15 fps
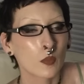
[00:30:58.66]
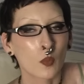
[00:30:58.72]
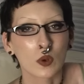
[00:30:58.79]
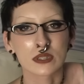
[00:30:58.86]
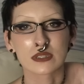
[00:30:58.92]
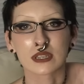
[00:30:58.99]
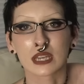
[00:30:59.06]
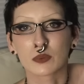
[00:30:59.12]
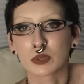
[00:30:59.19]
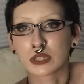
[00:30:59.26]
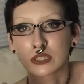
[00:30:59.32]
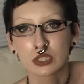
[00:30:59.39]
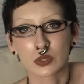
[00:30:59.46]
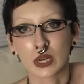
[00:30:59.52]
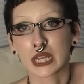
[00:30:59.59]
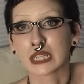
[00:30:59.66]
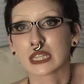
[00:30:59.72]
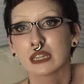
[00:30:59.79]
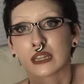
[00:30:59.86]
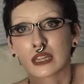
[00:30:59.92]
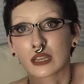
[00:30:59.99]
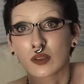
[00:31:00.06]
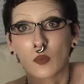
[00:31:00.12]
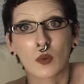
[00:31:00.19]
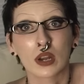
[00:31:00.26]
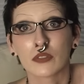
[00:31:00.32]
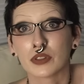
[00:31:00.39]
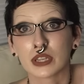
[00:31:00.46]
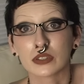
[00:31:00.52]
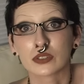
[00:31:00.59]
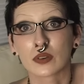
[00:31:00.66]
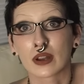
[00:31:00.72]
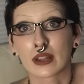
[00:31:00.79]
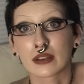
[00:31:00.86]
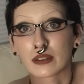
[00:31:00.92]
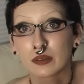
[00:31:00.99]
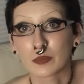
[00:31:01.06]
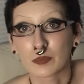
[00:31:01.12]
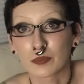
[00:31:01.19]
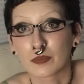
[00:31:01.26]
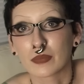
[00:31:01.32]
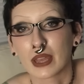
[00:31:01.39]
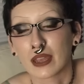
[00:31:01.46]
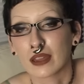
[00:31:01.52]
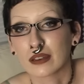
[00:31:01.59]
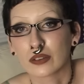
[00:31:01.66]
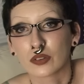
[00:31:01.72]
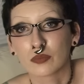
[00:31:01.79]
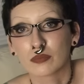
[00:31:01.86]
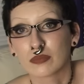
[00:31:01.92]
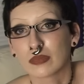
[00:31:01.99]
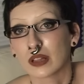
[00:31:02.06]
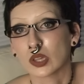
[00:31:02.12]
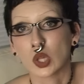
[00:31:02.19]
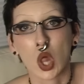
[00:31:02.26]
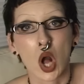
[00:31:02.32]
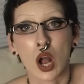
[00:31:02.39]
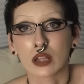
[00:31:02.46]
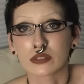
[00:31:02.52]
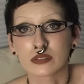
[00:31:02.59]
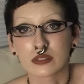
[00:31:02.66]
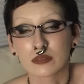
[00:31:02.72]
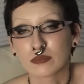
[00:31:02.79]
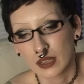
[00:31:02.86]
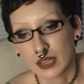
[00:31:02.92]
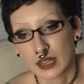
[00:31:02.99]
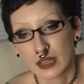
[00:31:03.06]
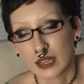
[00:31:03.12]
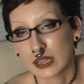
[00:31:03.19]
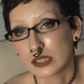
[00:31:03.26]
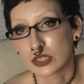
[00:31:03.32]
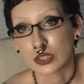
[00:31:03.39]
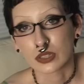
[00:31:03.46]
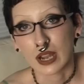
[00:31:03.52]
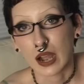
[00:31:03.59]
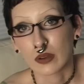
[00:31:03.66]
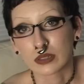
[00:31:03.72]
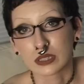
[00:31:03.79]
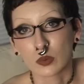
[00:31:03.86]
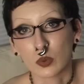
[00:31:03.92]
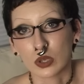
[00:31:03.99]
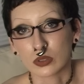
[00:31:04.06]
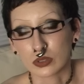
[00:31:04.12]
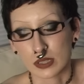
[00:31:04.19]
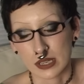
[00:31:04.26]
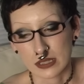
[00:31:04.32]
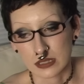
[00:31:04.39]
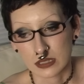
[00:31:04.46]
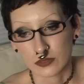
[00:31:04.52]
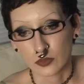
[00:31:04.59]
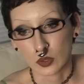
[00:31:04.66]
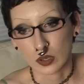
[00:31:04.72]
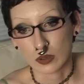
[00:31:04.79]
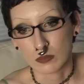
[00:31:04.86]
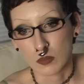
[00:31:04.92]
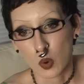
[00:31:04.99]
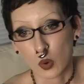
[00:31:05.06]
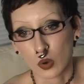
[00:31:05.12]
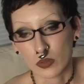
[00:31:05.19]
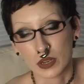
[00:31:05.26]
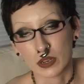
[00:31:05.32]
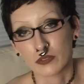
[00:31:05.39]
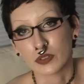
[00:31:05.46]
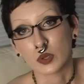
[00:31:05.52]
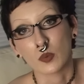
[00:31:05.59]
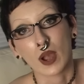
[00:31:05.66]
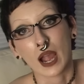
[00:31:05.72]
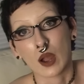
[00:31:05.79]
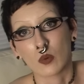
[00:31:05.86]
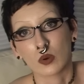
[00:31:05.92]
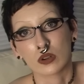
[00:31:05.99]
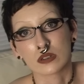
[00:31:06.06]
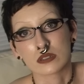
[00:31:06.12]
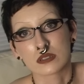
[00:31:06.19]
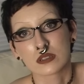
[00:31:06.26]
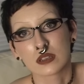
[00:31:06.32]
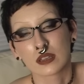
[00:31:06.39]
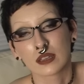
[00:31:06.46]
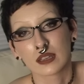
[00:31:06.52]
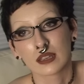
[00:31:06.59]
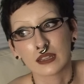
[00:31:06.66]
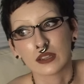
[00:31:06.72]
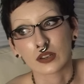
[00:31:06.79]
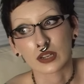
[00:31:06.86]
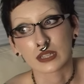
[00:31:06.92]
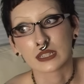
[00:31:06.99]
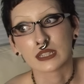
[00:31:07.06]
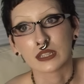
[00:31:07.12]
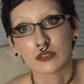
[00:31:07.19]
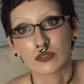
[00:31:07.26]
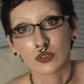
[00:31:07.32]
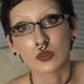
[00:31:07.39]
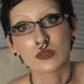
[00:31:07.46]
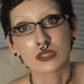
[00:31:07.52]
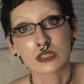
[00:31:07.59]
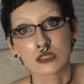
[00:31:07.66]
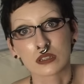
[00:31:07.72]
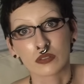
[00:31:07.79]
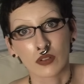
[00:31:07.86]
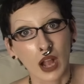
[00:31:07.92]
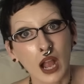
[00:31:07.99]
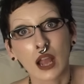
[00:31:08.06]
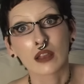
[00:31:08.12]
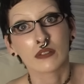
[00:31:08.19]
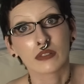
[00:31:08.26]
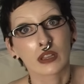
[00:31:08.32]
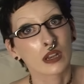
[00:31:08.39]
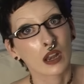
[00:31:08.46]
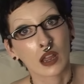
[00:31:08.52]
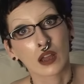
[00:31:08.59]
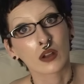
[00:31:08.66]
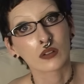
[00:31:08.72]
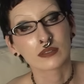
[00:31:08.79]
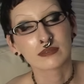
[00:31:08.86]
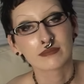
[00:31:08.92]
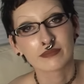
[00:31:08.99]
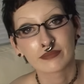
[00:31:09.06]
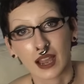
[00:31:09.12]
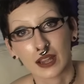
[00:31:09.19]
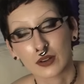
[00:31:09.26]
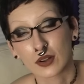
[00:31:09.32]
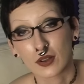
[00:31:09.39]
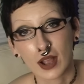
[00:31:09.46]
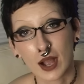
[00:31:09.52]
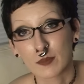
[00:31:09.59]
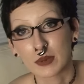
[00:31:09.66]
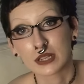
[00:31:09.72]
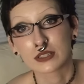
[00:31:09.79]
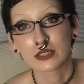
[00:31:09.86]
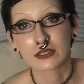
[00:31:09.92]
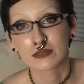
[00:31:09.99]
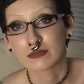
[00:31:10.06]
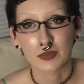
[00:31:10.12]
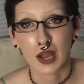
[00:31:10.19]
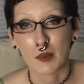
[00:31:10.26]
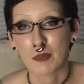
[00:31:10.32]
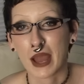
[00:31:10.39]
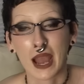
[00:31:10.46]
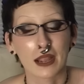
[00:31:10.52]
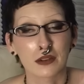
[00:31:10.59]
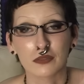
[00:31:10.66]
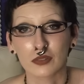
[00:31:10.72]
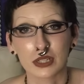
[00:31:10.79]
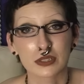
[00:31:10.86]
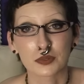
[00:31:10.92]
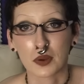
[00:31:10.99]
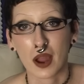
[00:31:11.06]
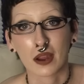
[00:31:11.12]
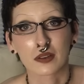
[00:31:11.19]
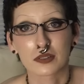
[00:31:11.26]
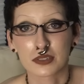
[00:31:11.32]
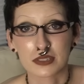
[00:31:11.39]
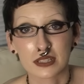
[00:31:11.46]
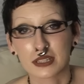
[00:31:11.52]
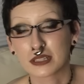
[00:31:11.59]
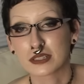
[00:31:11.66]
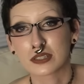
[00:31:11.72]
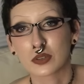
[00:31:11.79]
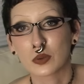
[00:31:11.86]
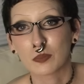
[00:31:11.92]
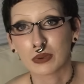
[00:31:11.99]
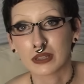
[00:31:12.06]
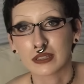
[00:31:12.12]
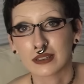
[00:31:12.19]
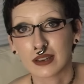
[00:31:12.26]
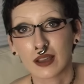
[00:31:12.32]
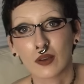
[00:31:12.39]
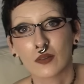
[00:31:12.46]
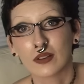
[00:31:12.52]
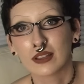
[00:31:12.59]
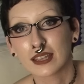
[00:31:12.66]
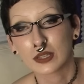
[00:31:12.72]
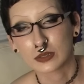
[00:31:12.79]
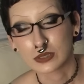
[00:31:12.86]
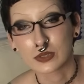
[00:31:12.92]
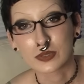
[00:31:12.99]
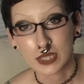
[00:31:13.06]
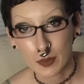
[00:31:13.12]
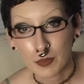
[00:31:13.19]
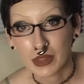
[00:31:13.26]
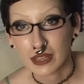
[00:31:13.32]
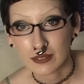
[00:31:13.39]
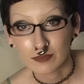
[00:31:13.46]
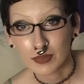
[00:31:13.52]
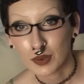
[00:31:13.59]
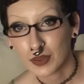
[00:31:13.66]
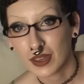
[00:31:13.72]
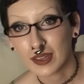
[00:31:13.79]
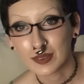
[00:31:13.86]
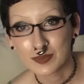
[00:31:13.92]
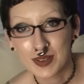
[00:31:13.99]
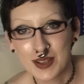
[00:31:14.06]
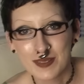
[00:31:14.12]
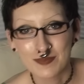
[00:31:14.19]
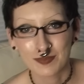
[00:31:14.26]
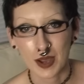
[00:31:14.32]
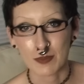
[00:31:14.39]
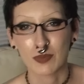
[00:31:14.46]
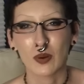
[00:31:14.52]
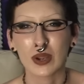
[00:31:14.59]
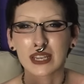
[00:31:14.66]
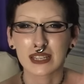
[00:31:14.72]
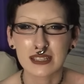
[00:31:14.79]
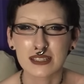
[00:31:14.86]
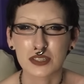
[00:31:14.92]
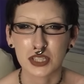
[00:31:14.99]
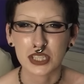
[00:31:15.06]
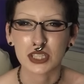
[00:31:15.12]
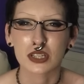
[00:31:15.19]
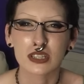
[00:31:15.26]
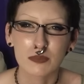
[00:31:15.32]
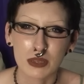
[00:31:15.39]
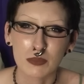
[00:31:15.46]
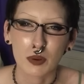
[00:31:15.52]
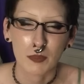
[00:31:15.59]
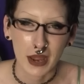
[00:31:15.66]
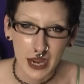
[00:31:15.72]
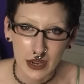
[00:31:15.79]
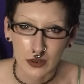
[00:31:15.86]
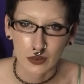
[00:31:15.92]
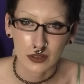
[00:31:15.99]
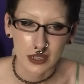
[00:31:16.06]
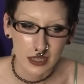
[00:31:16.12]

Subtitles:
once again with the stranded thing, what if you get stranded and lost and you're out in the wilderness for more than a few hours? You're gonna need food to survive, you know? I don't know how much a pack of Ritz crackers is gonna do, but you know, it'll do something, okay? My point is, it's just good to be prepared.